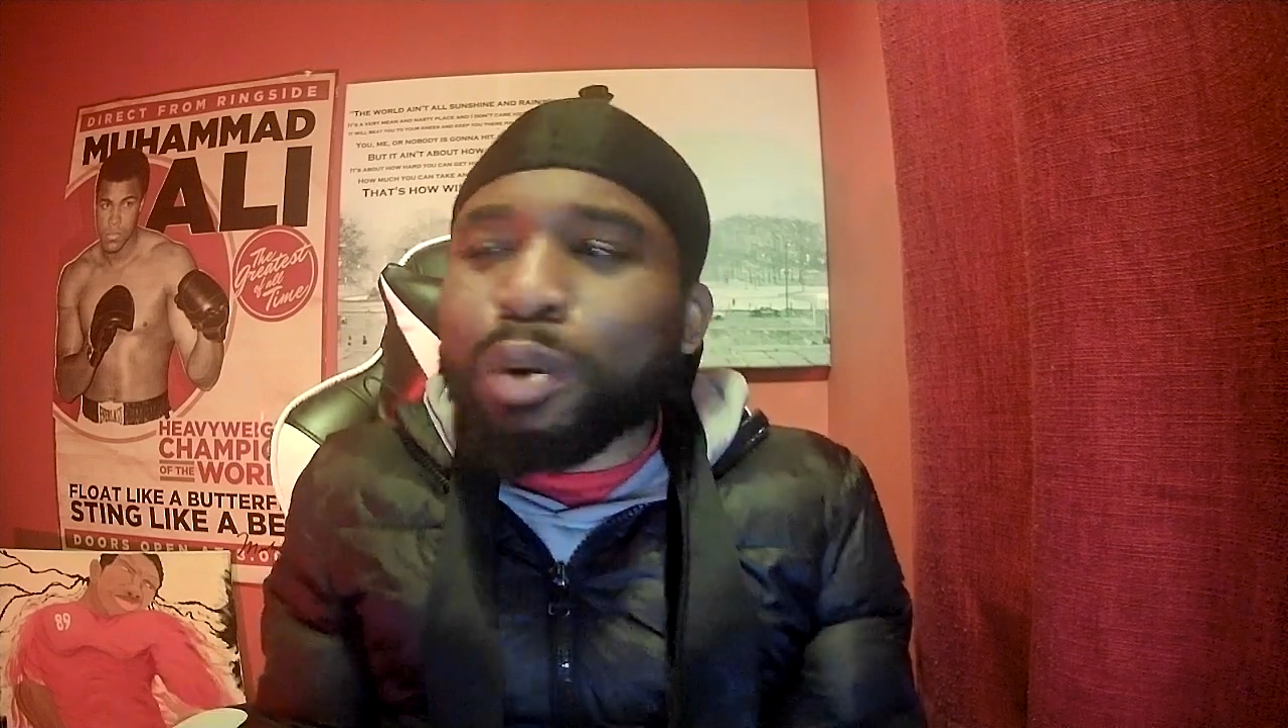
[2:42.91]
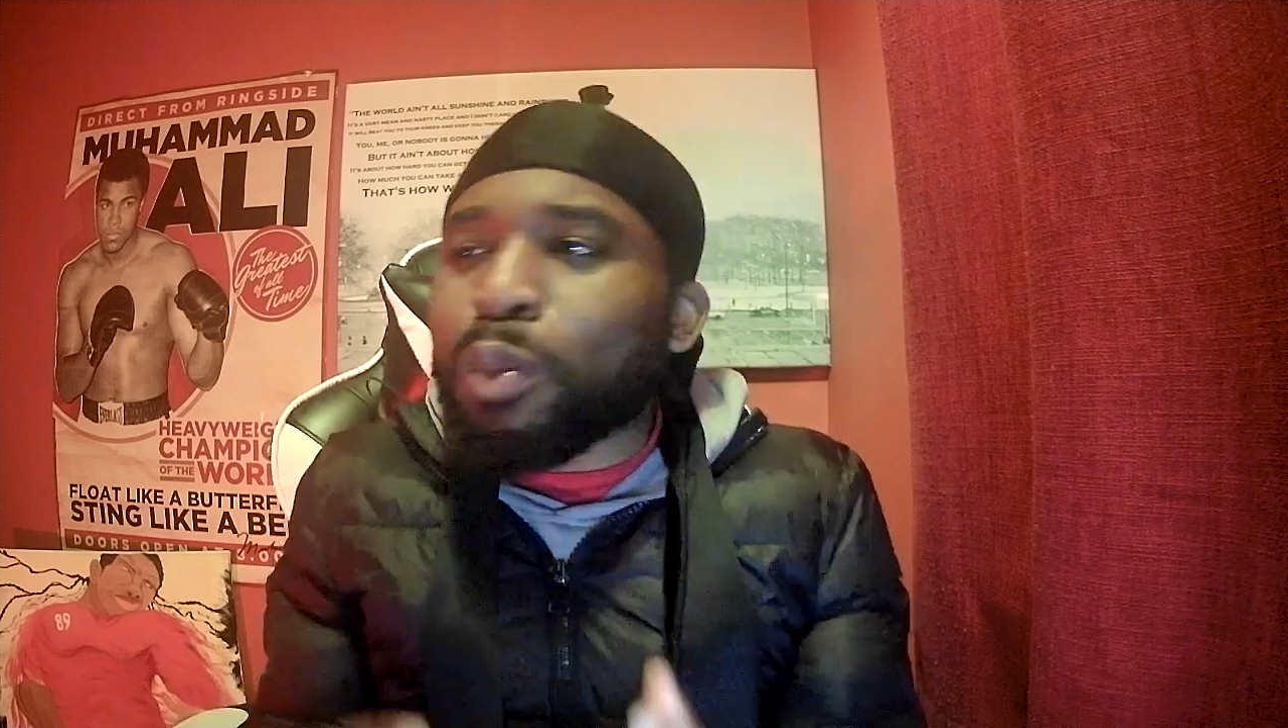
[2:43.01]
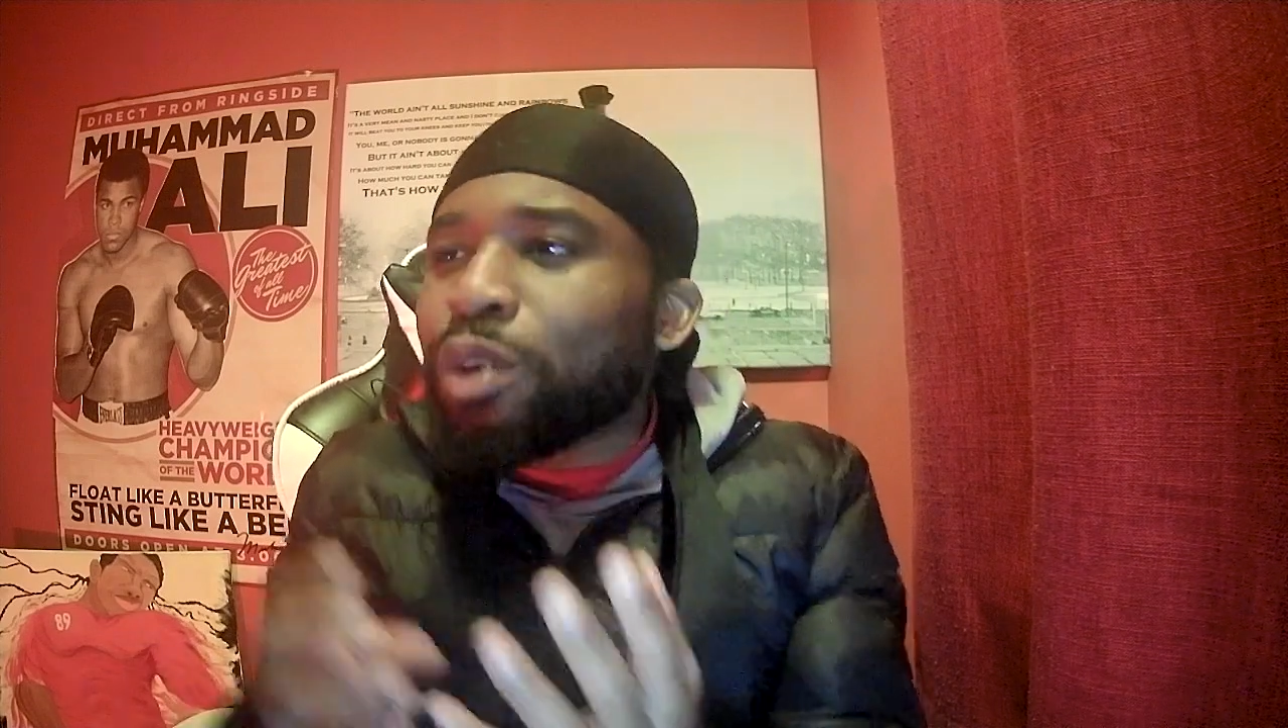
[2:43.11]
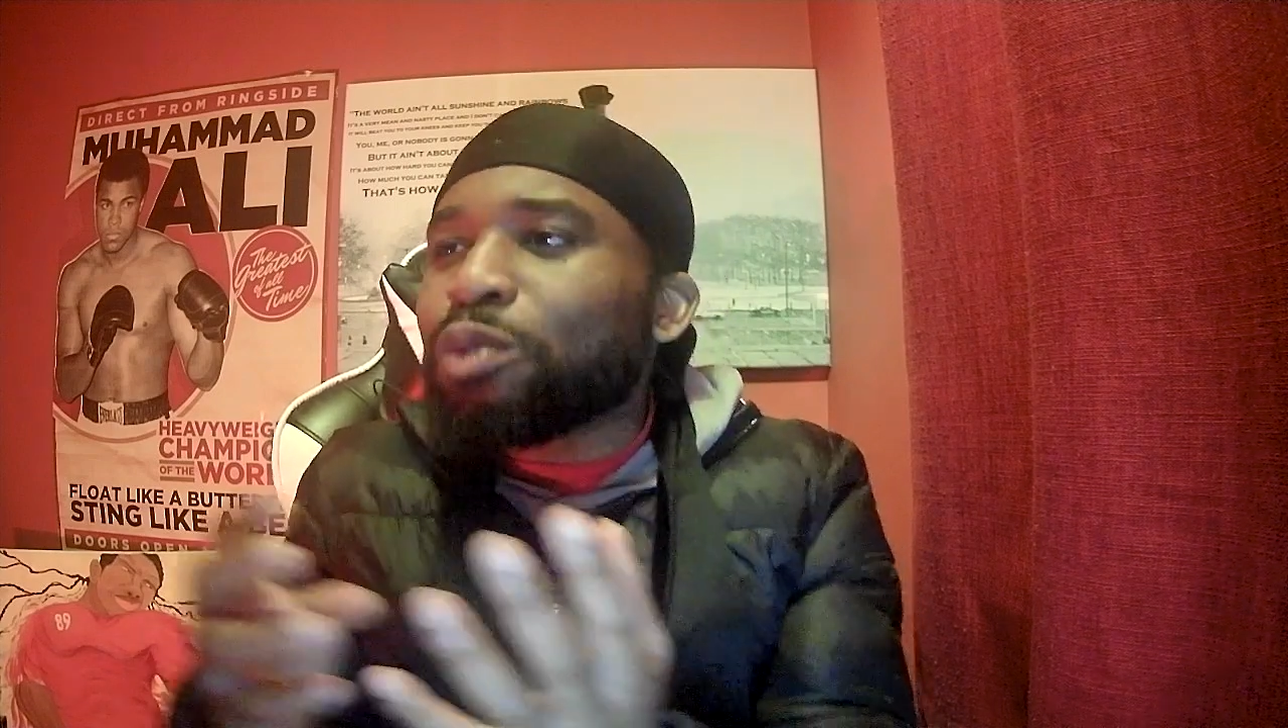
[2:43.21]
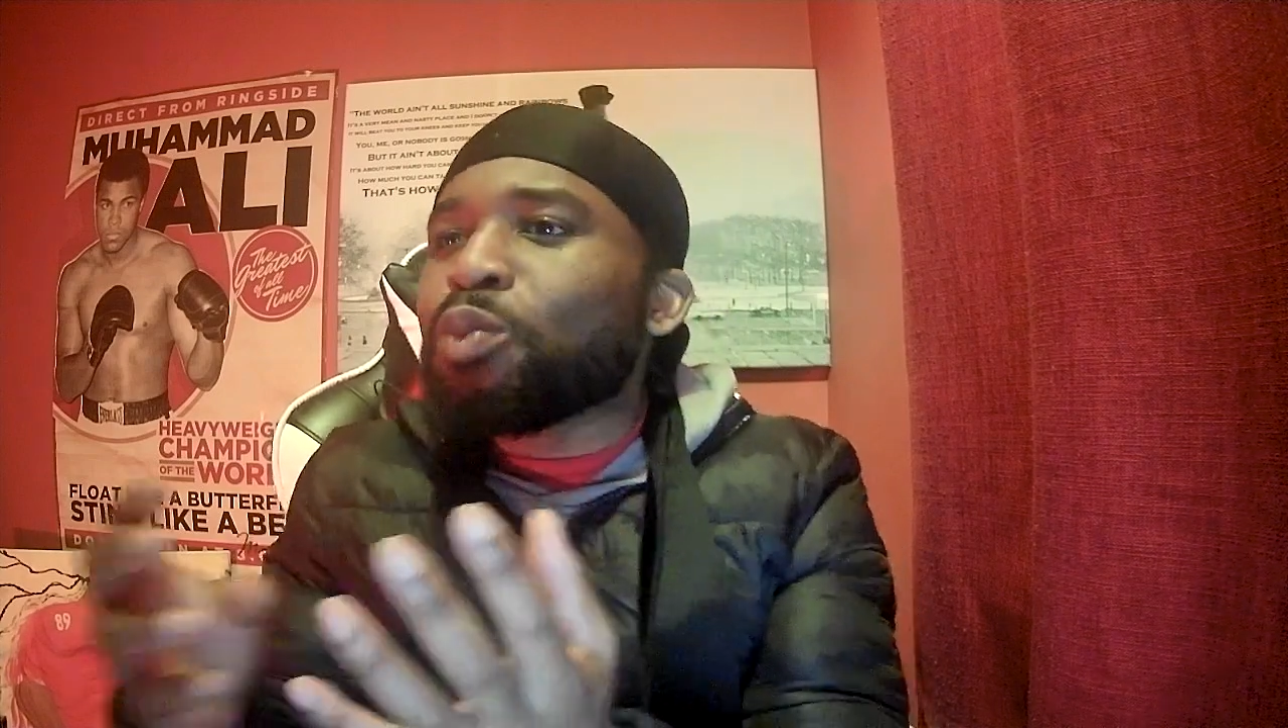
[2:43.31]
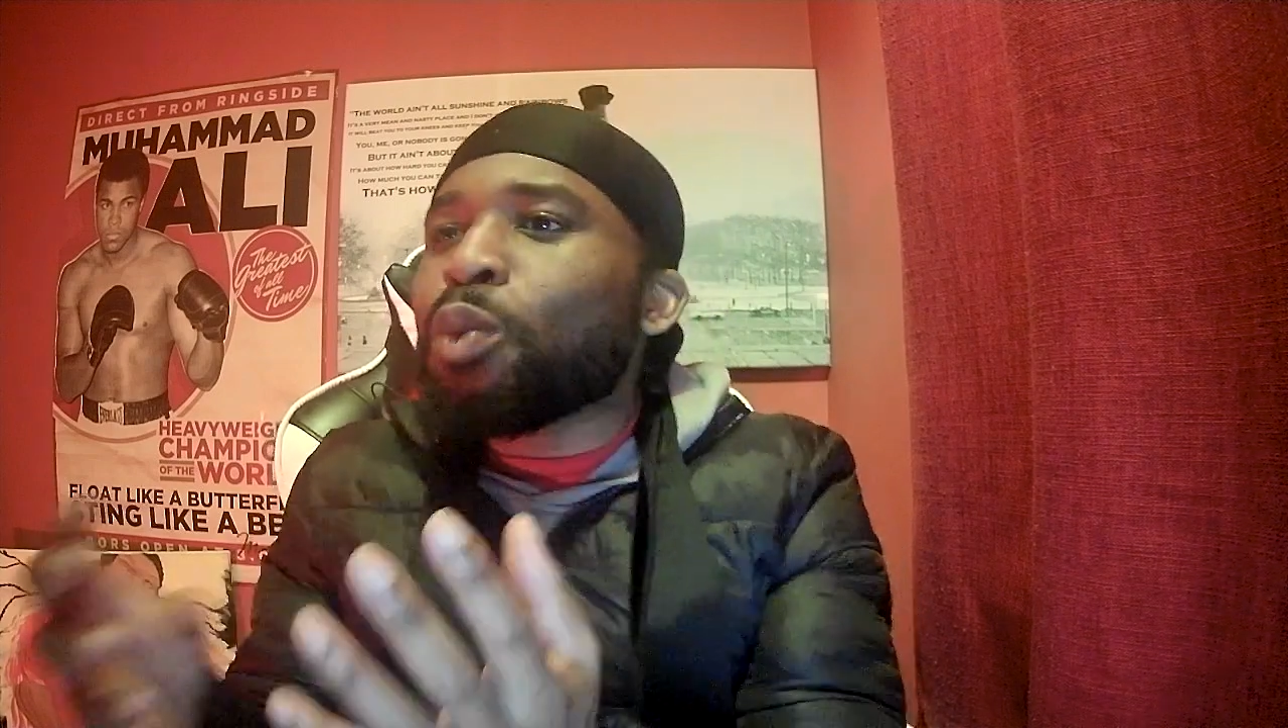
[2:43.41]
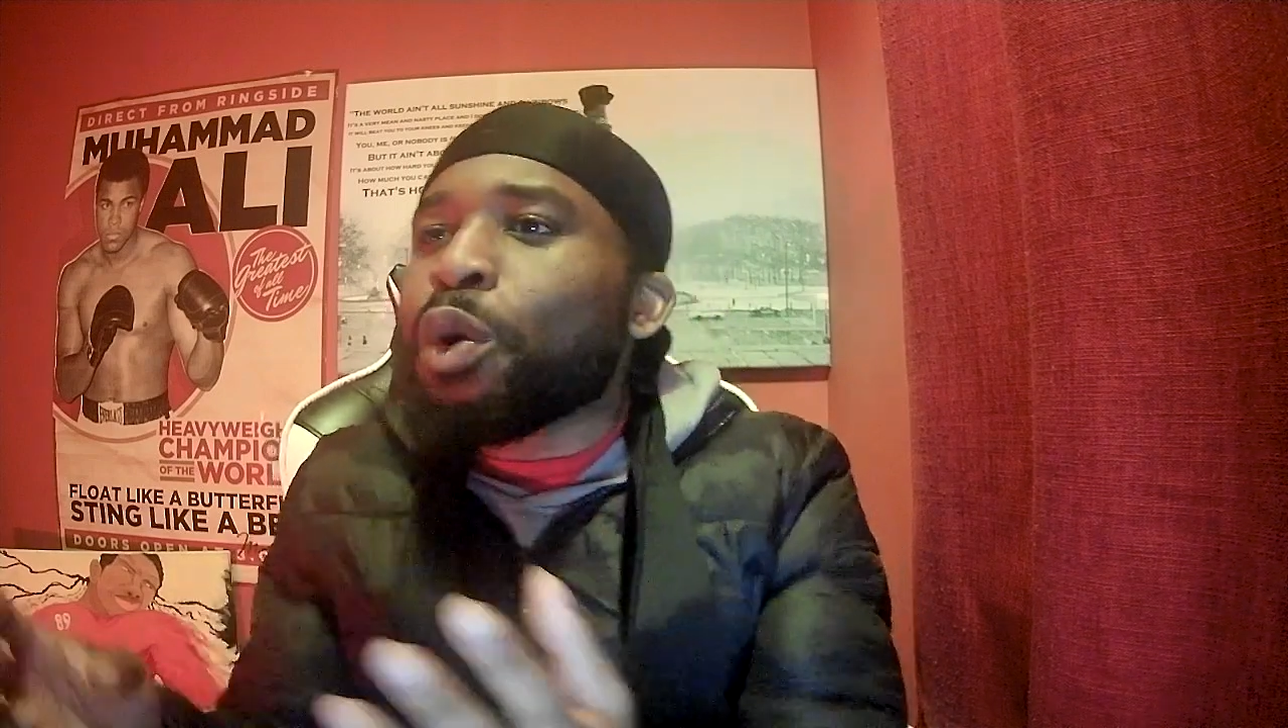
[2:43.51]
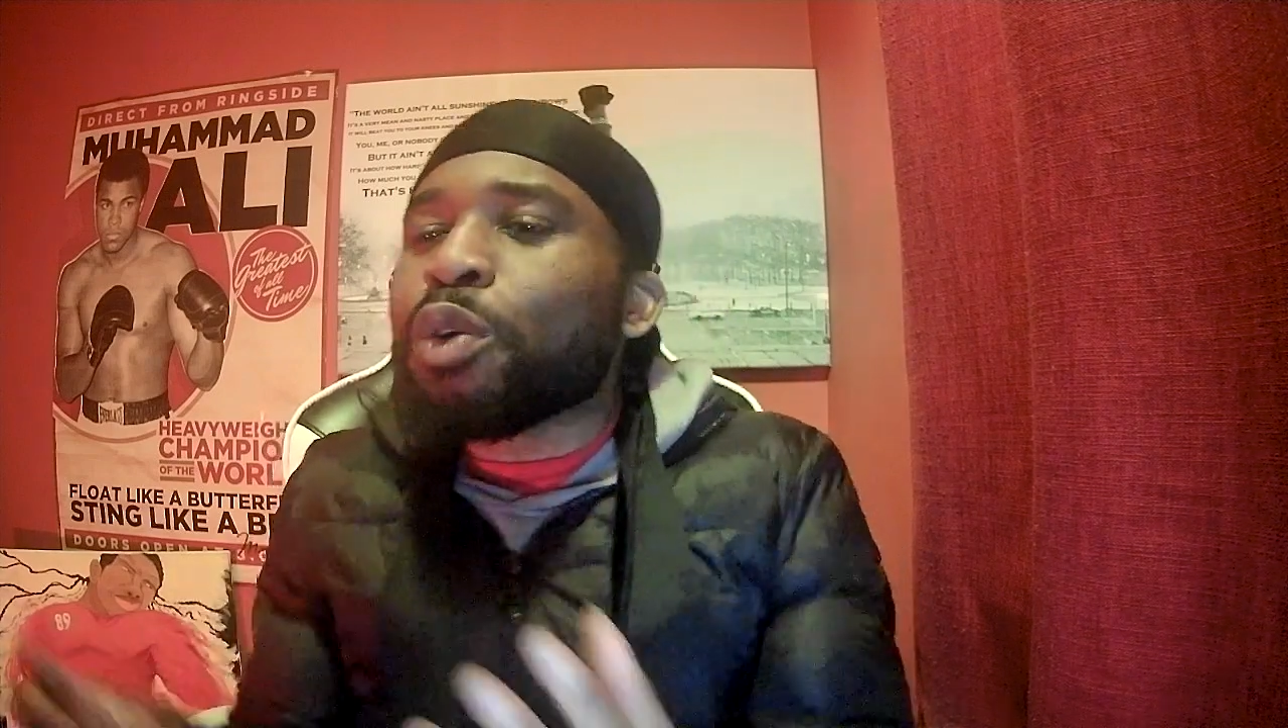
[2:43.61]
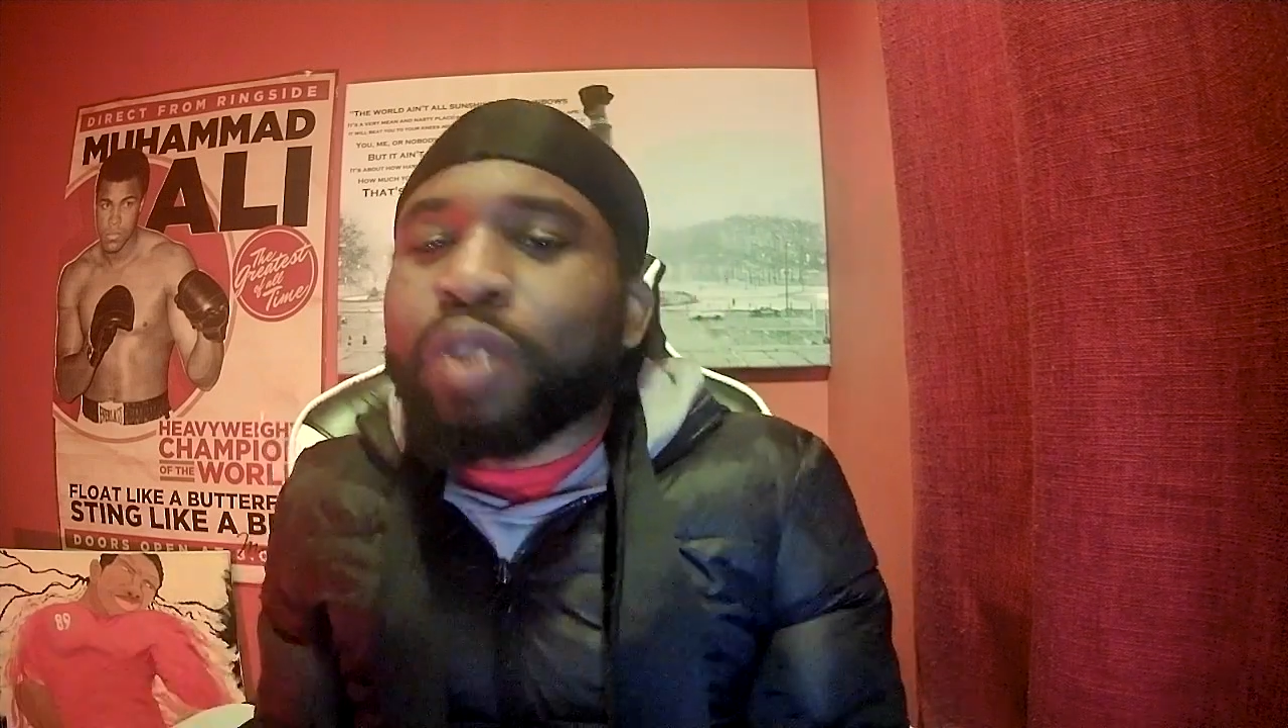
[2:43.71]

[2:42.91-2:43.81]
but what's work